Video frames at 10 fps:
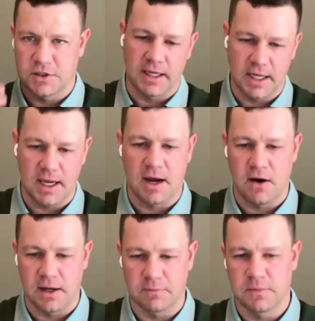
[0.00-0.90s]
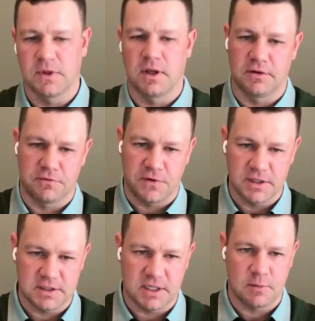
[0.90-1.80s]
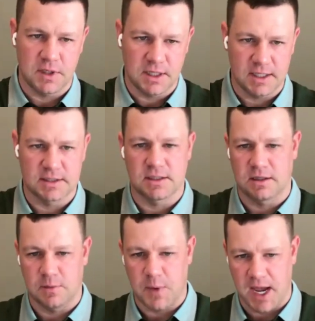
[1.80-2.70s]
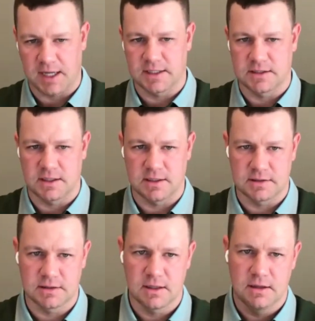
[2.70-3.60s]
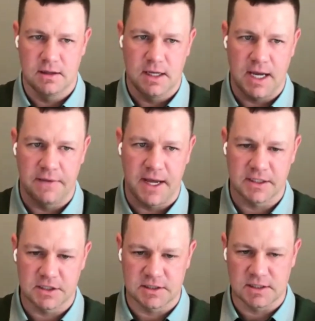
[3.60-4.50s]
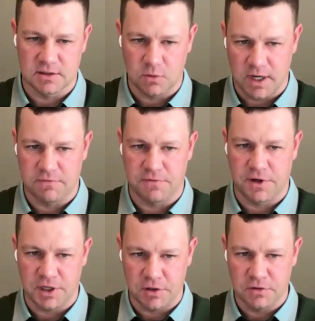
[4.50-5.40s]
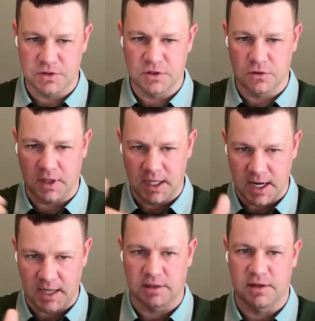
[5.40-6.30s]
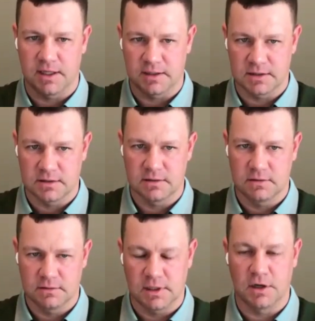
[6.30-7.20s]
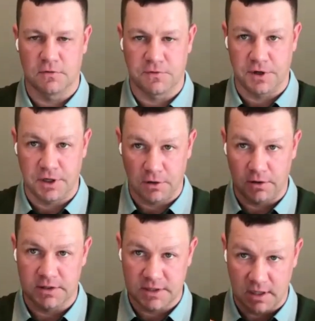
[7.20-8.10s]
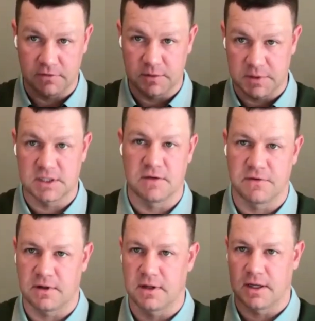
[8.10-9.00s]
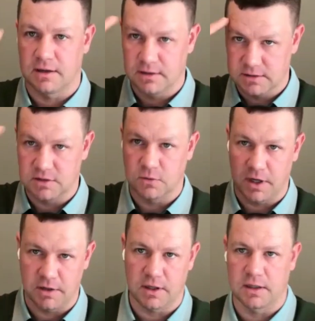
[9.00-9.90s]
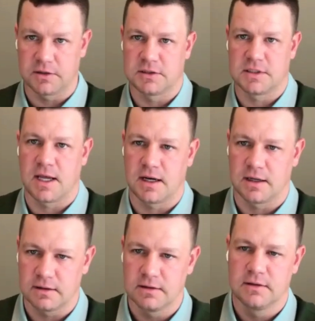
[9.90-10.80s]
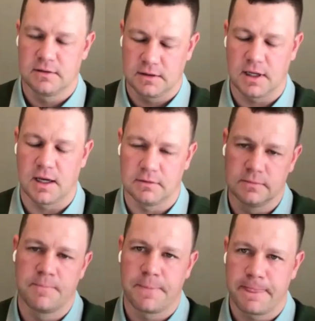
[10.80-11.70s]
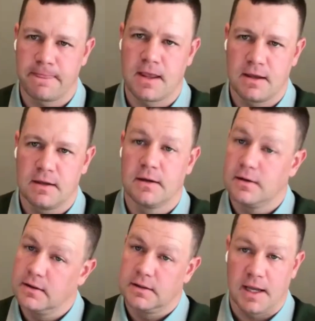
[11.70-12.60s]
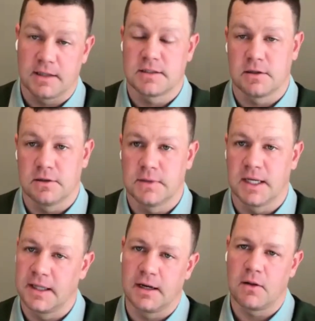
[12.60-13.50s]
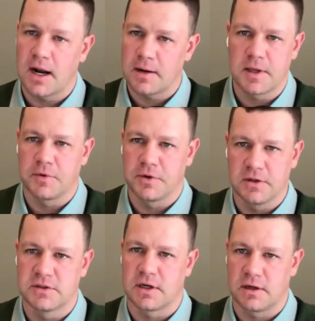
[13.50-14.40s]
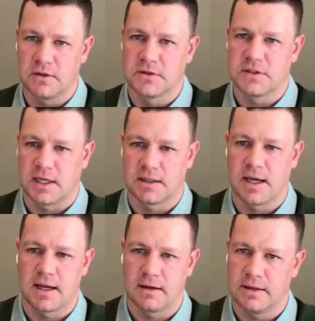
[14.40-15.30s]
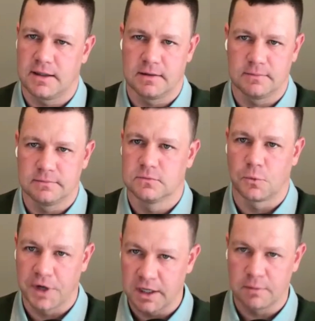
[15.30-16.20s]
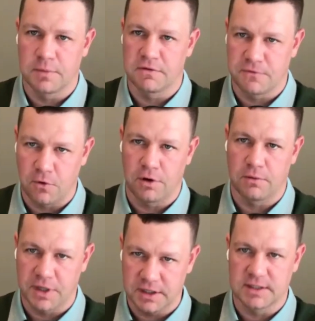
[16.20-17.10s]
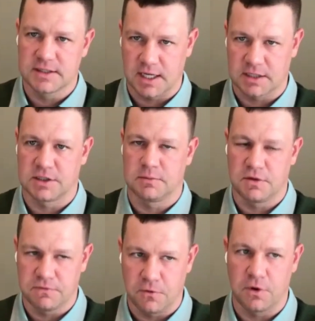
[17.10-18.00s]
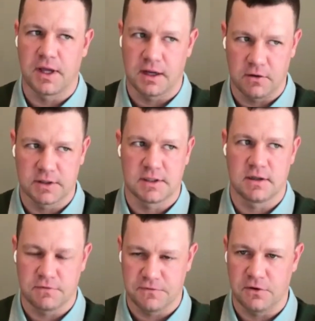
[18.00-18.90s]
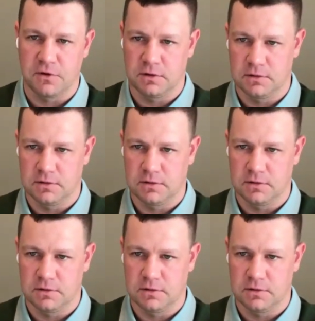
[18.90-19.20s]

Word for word: get how on the front's going to be this and on the back is this. And that just is a way for you to connect things, you know, for yourself specifically to where you can understand it. Yeah. Yeah. So, and then a lot of people use our notes like that. Read the section before they go into their full